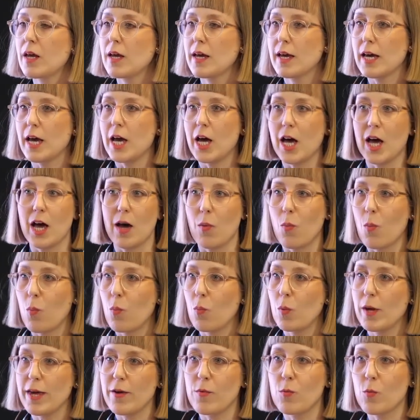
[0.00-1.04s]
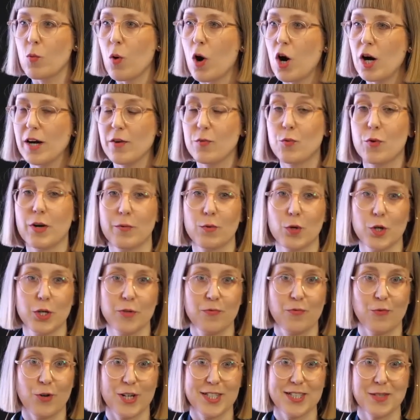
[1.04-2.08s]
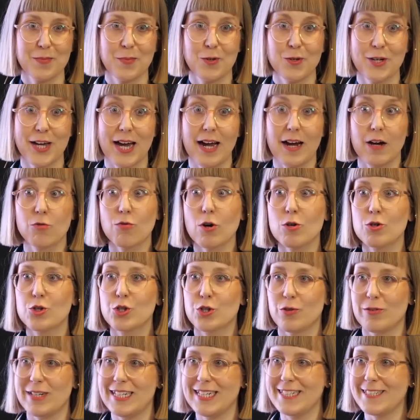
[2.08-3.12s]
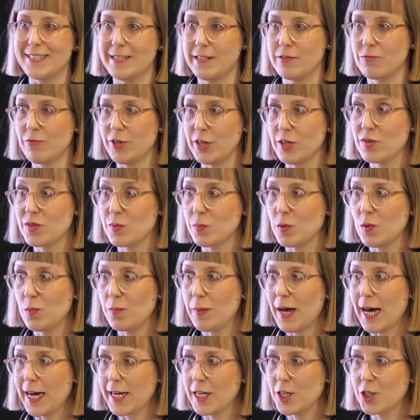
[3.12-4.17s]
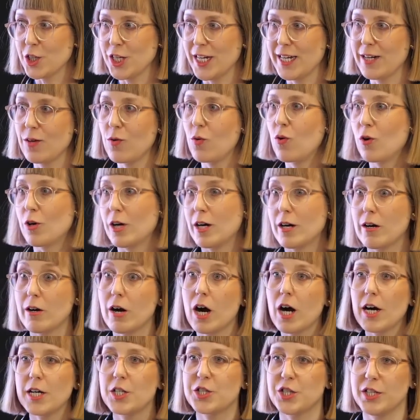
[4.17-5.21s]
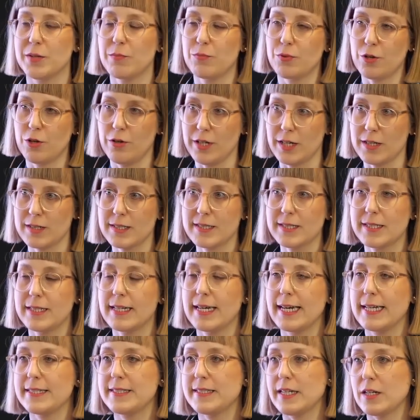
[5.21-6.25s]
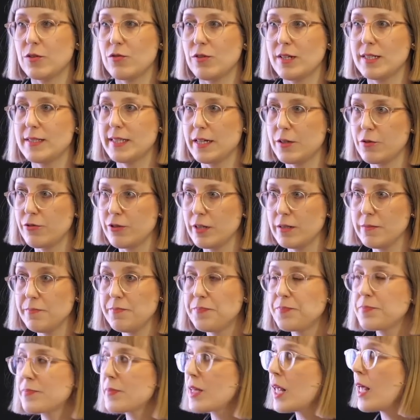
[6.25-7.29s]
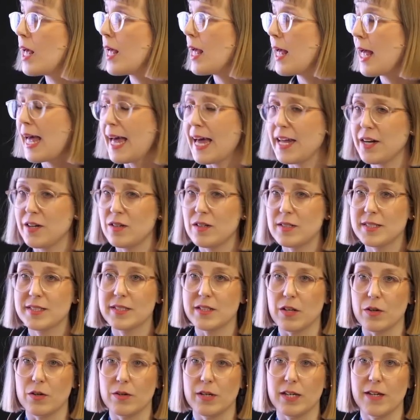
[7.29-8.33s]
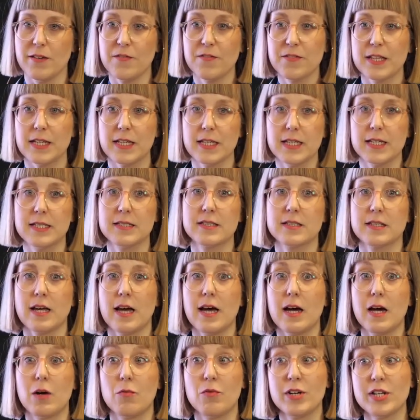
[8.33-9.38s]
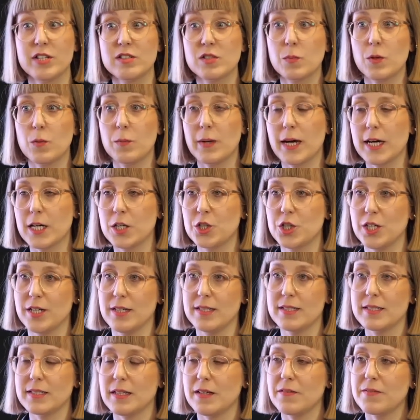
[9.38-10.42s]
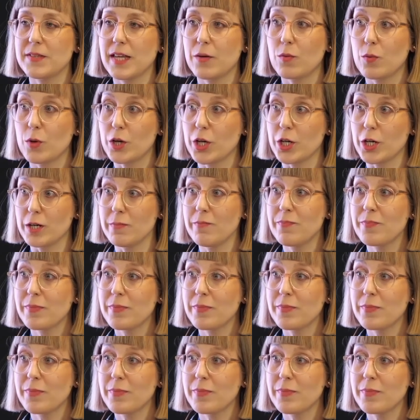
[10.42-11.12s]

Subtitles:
What if we would, for example, get our groceries in reusable packaging or our hygiene products, et cetera, et cetera. And also, if these reusable packages, if they were